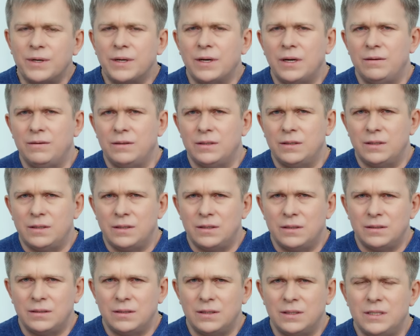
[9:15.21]
where
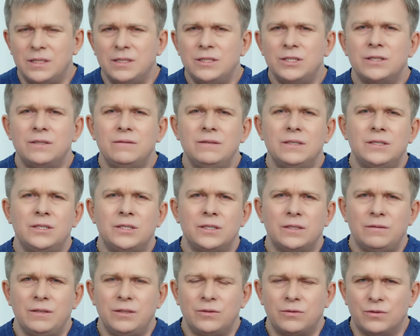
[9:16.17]
man is wolf to
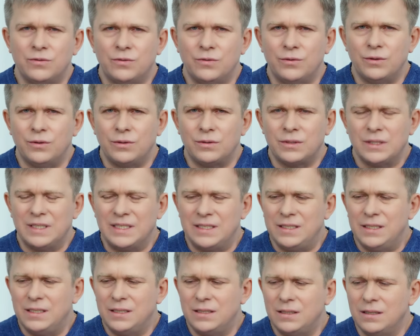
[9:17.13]
man,
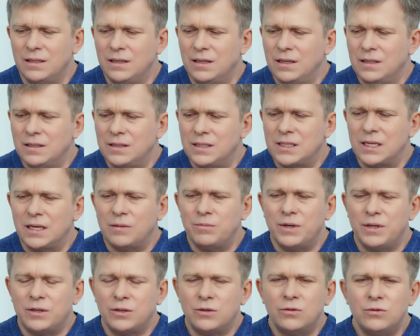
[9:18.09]
where the worst
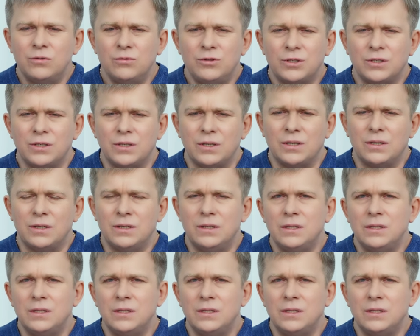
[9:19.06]
that is in us,